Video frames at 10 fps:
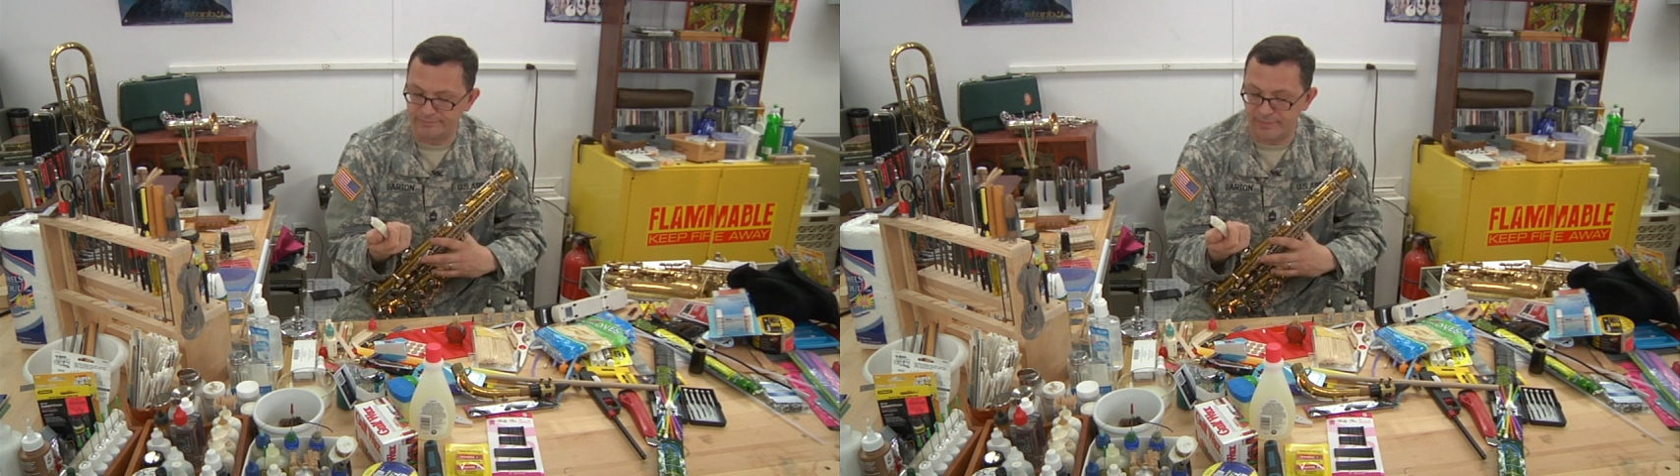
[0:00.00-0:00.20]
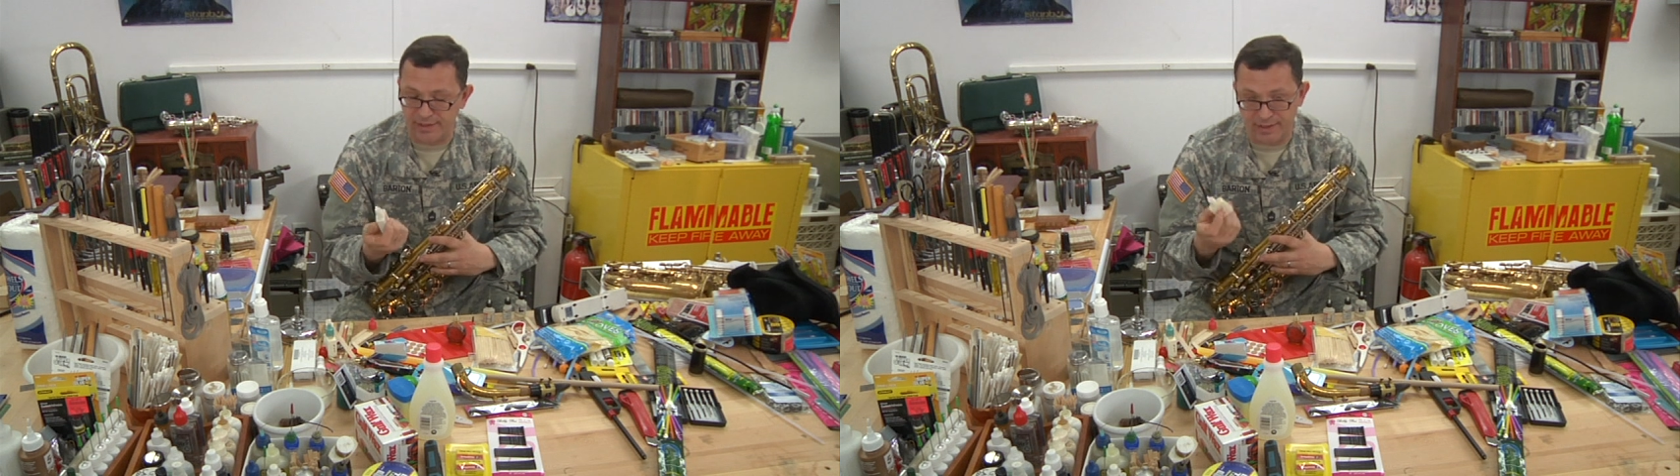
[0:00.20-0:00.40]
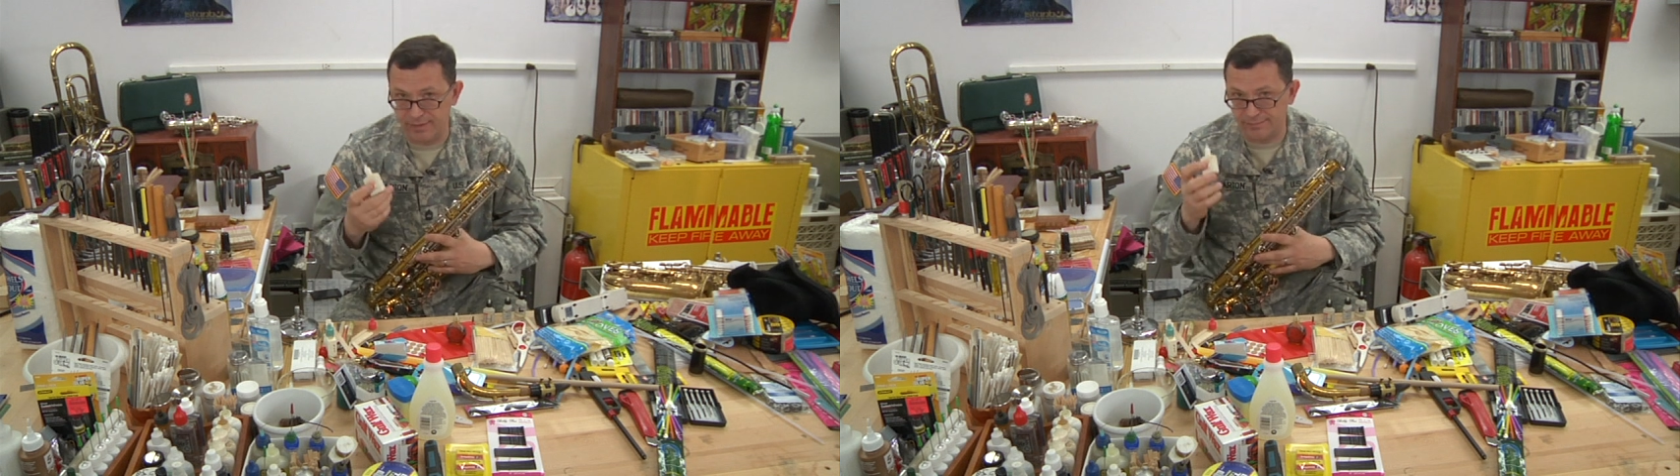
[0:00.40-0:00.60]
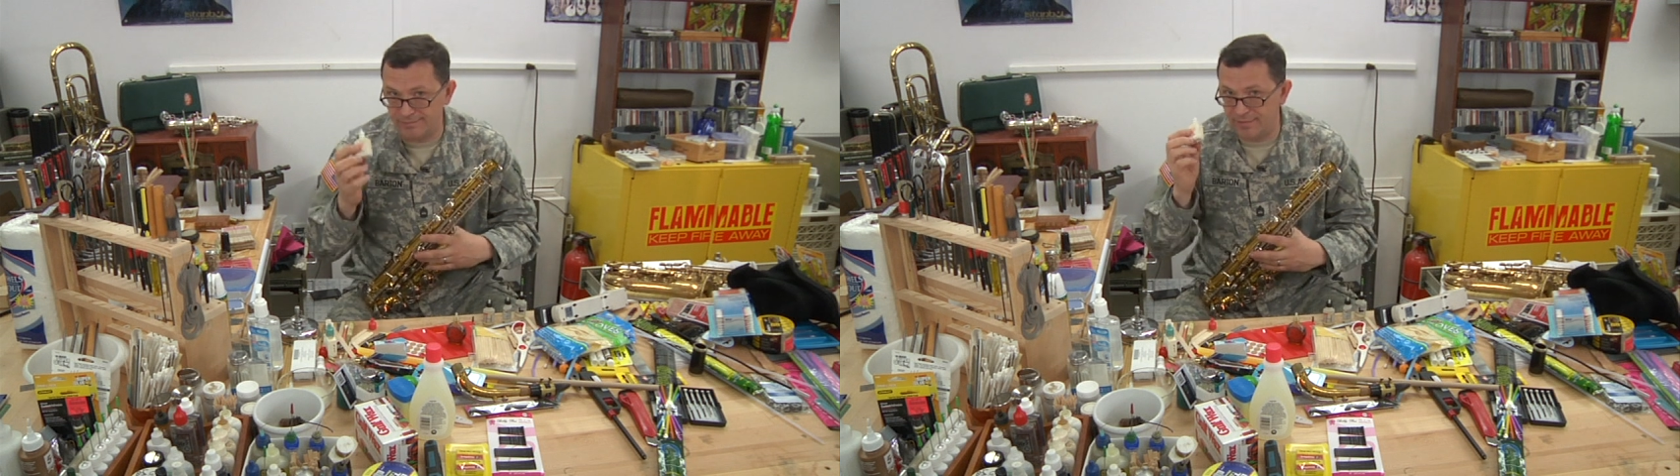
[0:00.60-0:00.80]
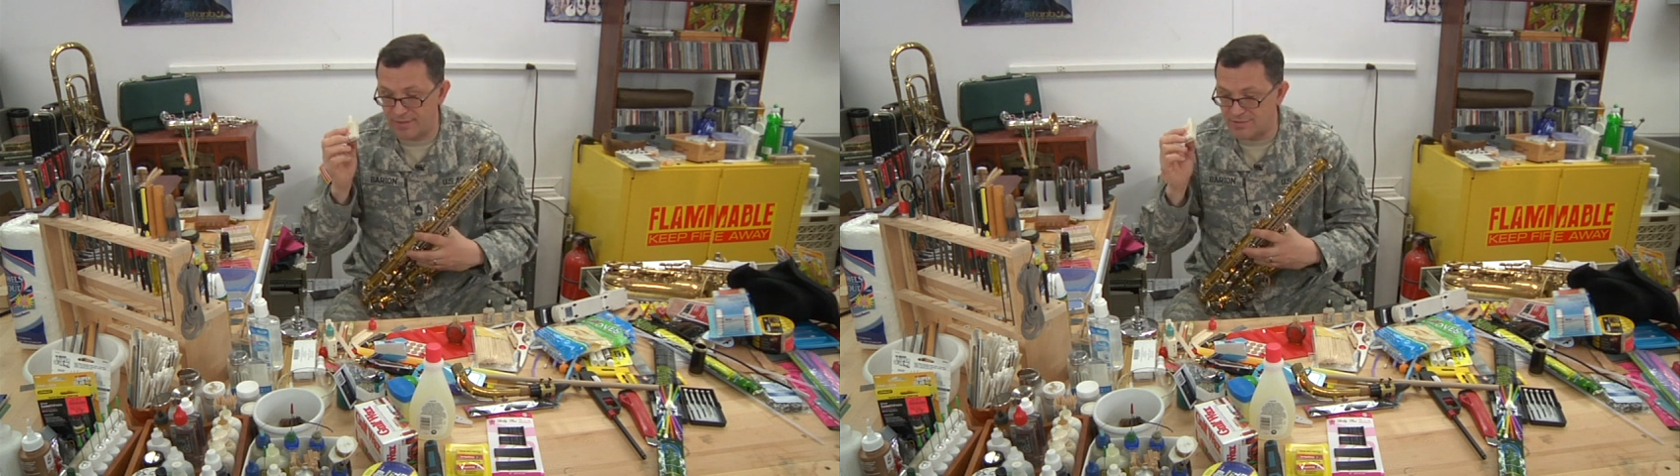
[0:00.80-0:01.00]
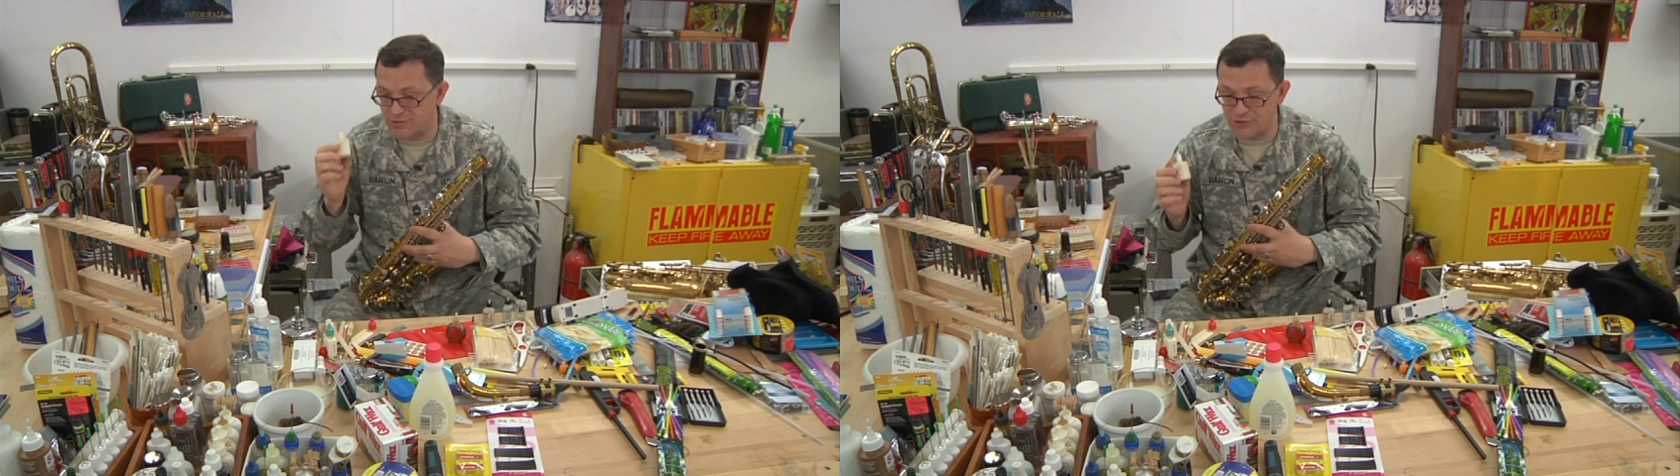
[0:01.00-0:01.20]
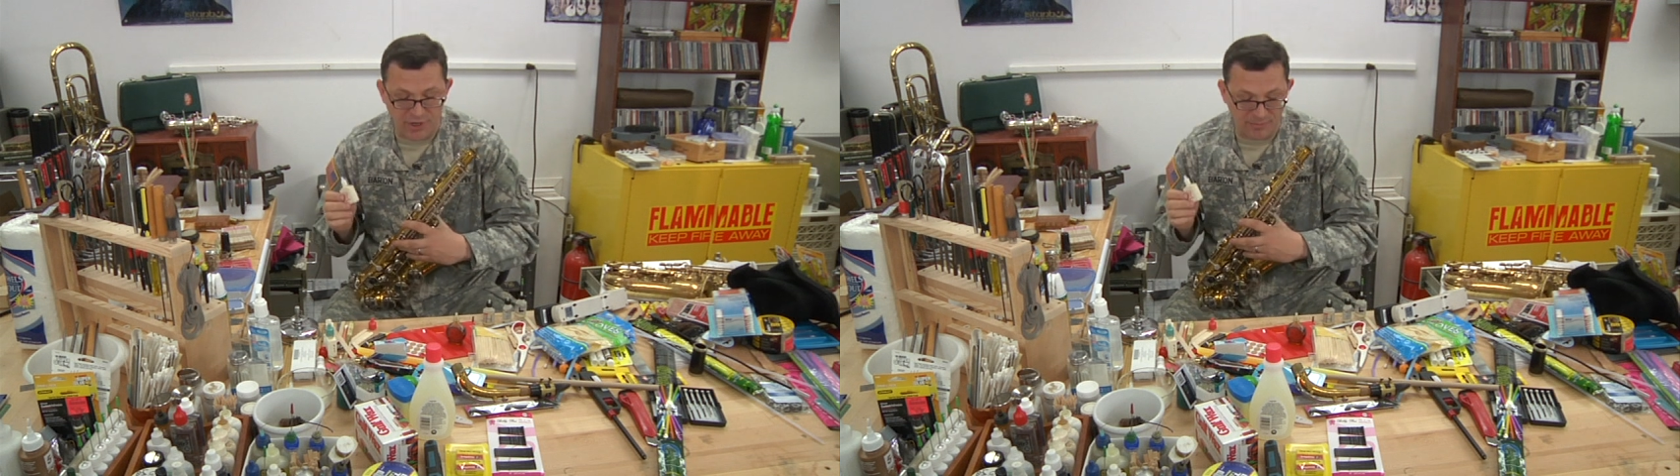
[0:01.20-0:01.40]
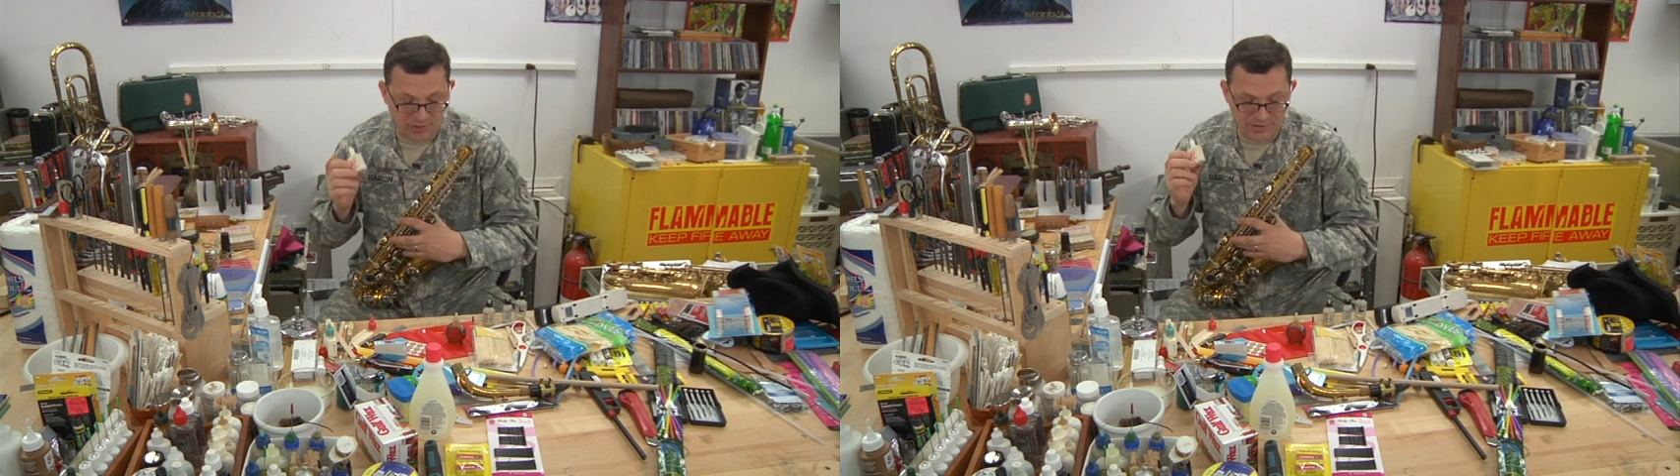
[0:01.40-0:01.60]
eh, this is a
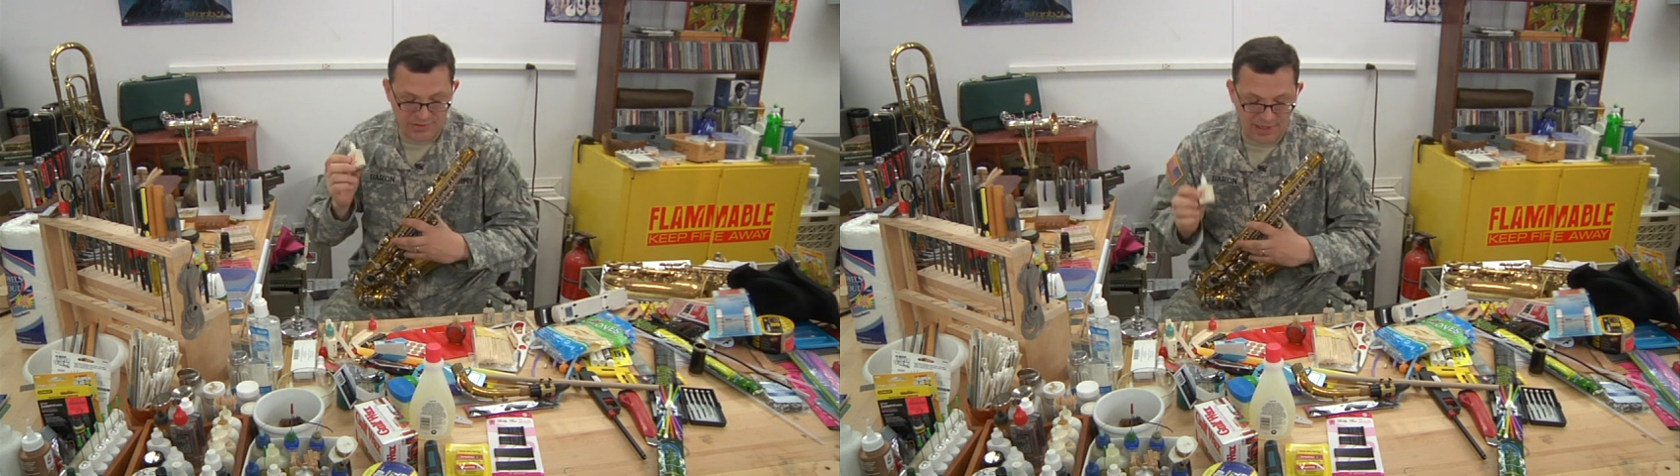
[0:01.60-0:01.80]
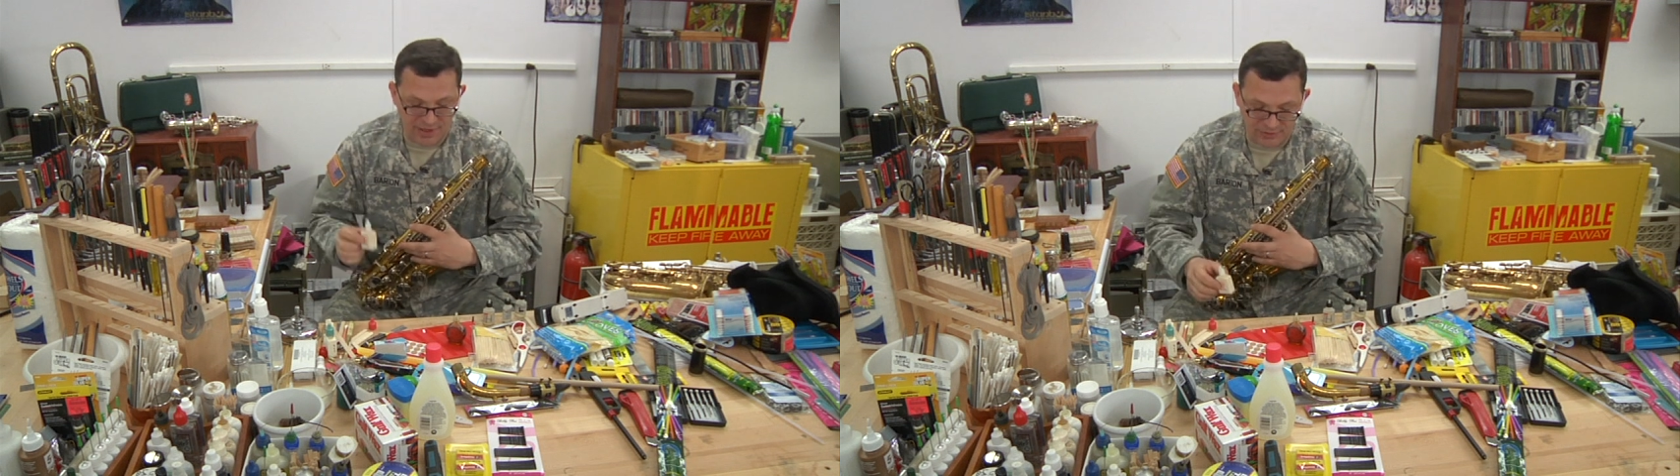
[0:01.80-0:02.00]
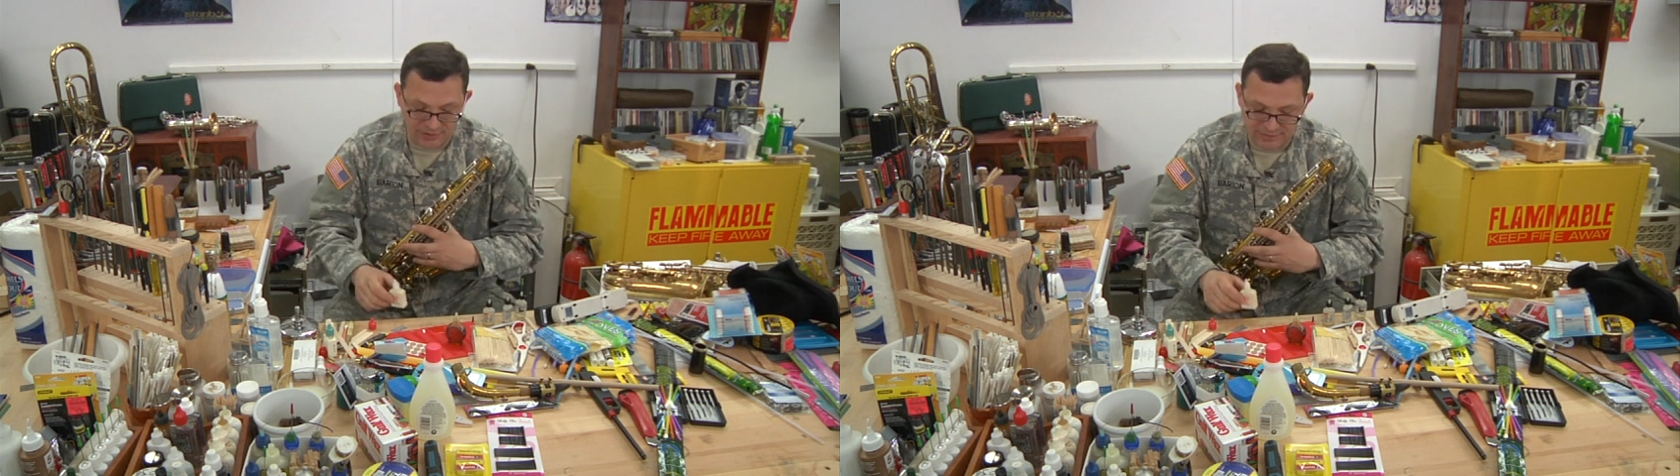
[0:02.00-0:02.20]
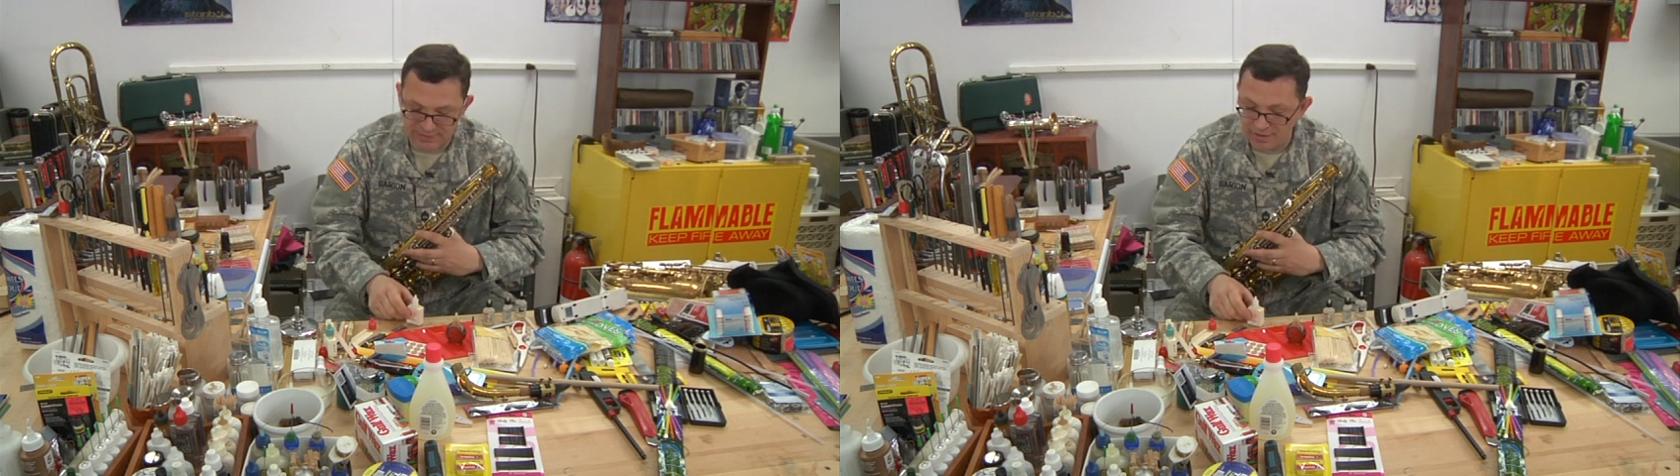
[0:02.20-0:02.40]
trombone slide oil,